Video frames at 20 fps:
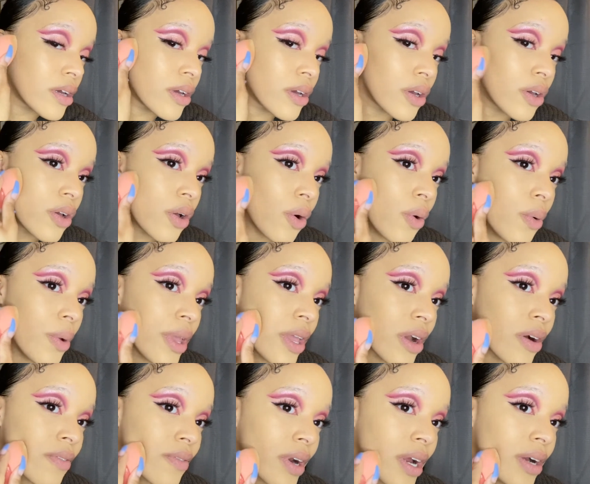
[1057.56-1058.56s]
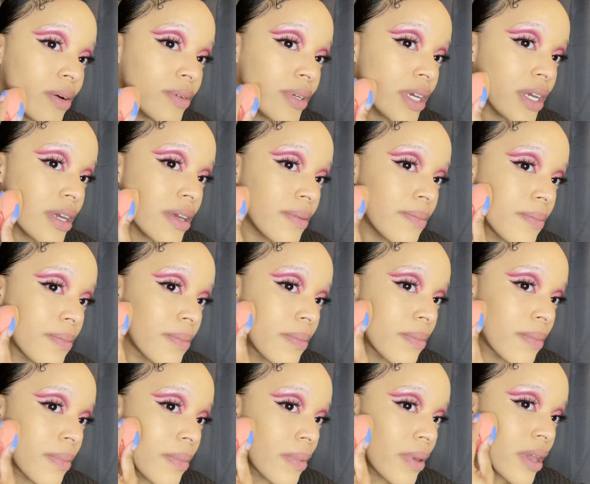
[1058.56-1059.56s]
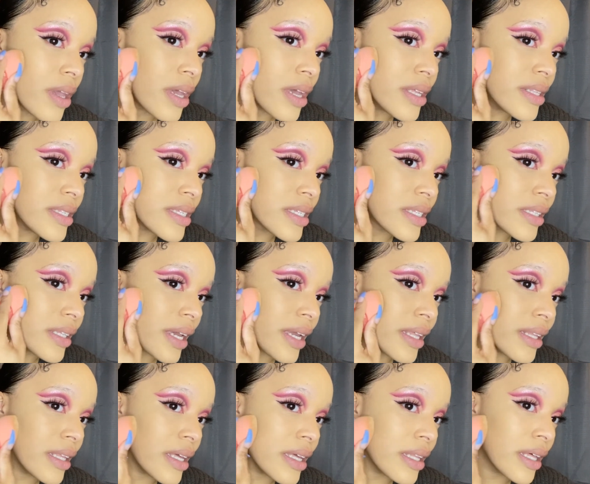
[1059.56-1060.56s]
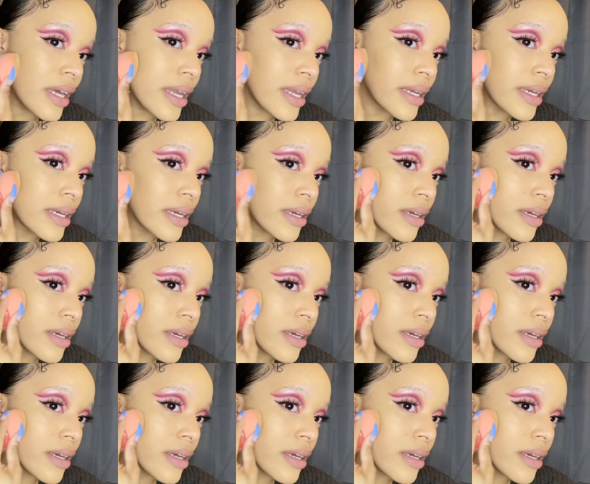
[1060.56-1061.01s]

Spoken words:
going around it and slightly like